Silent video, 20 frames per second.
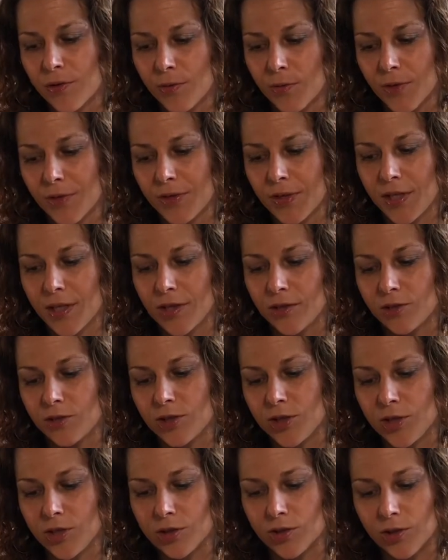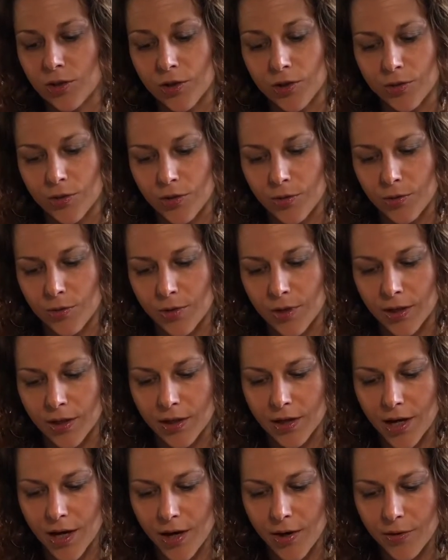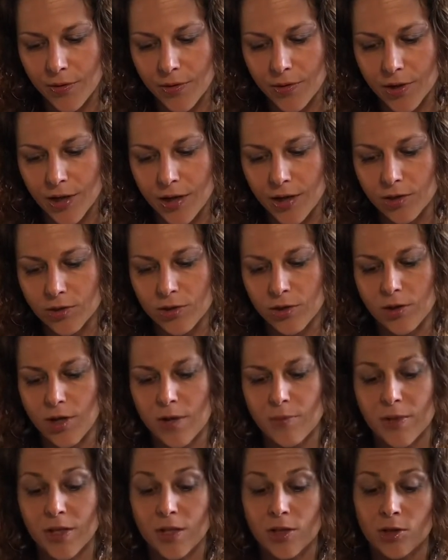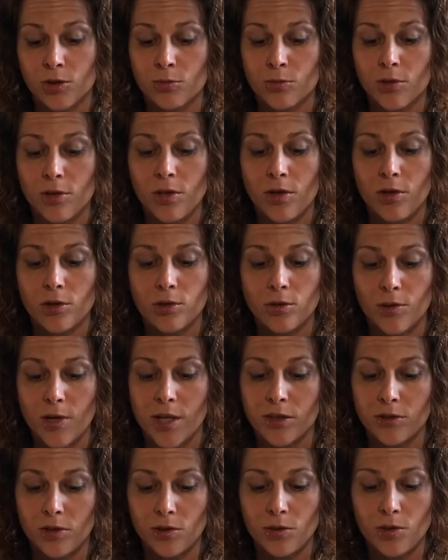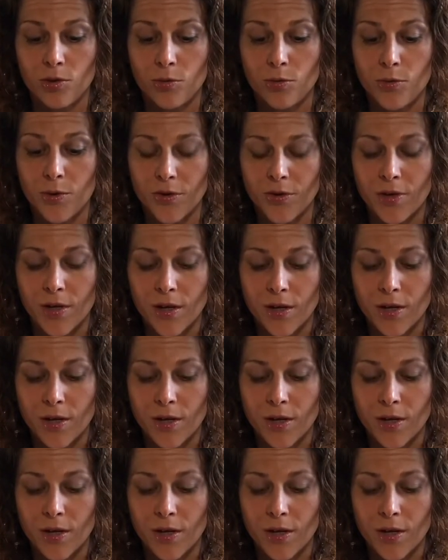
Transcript: what the energies are doing and how they're getting to alignment. And this really also has to do with,